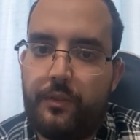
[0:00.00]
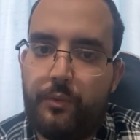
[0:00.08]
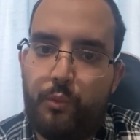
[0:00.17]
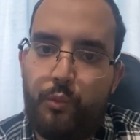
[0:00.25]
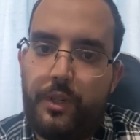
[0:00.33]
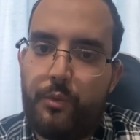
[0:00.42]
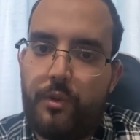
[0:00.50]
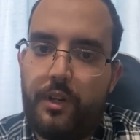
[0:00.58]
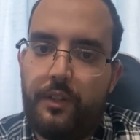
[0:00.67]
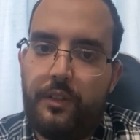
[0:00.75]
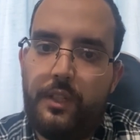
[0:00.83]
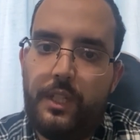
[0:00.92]
which
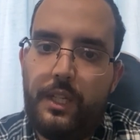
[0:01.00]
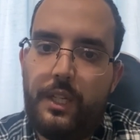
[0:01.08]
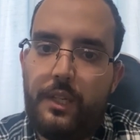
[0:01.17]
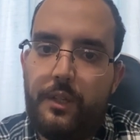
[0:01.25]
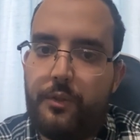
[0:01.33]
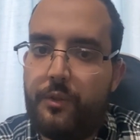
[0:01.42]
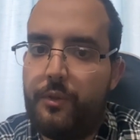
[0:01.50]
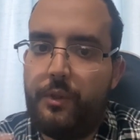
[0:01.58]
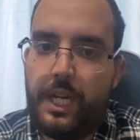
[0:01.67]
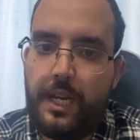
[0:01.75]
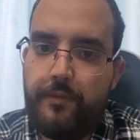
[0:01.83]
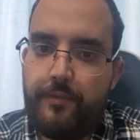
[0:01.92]
one should you
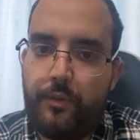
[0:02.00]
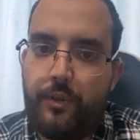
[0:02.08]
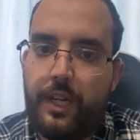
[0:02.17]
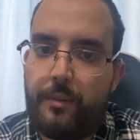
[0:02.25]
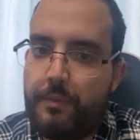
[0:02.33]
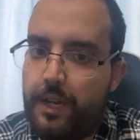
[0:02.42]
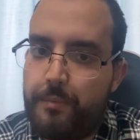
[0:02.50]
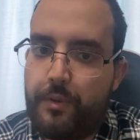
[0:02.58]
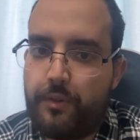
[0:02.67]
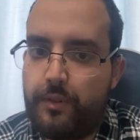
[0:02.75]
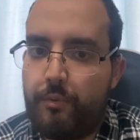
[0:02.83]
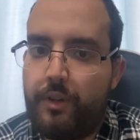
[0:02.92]
aim for, and my
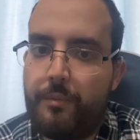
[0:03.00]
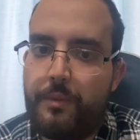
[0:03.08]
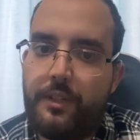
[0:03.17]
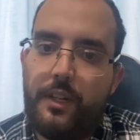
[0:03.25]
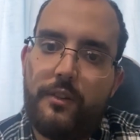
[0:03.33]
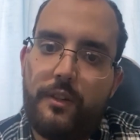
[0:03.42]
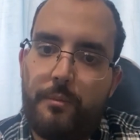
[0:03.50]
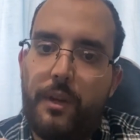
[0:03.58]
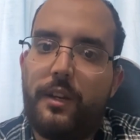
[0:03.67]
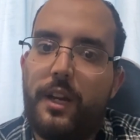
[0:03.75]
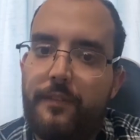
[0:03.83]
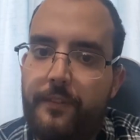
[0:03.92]
personal recommendation,
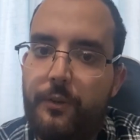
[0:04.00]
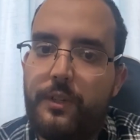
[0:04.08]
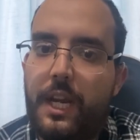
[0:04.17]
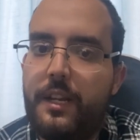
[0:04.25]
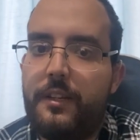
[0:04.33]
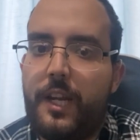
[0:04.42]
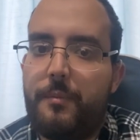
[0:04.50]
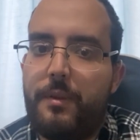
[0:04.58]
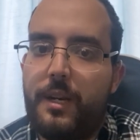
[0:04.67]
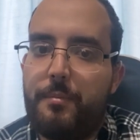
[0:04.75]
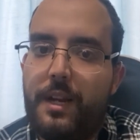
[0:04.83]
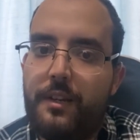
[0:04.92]
because I've used Enscape in
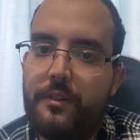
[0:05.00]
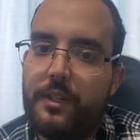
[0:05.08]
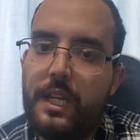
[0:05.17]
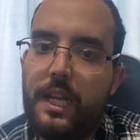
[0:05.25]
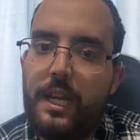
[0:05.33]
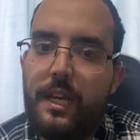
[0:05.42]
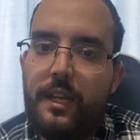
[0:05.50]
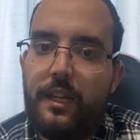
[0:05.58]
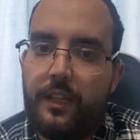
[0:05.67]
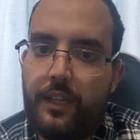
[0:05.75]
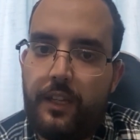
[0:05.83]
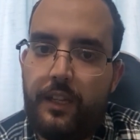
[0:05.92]
the past,
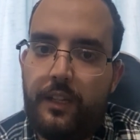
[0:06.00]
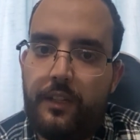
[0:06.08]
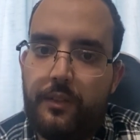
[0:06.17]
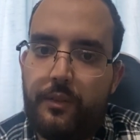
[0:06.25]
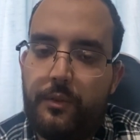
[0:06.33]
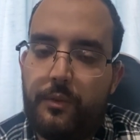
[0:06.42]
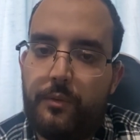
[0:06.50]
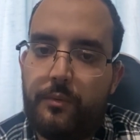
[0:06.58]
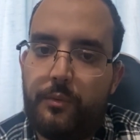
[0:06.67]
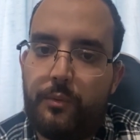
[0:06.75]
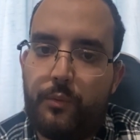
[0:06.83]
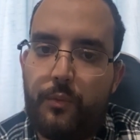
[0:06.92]
and
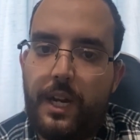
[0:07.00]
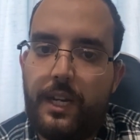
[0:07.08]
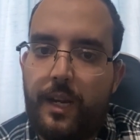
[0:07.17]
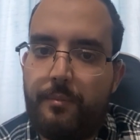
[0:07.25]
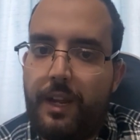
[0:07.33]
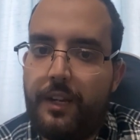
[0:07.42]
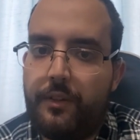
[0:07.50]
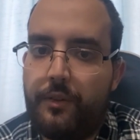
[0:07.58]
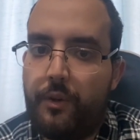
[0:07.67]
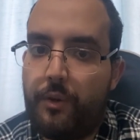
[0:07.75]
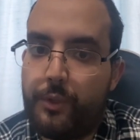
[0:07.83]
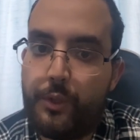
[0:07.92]
why I might
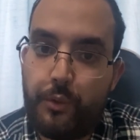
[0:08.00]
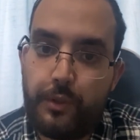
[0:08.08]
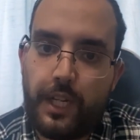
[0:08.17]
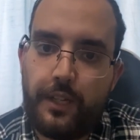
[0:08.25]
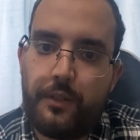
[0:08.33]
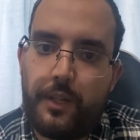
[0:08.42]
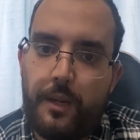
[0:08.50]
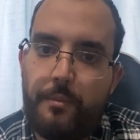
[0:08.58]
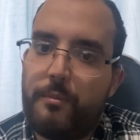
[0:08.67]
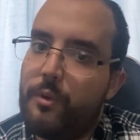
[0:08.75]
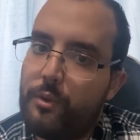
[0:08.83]
not use Enscape. But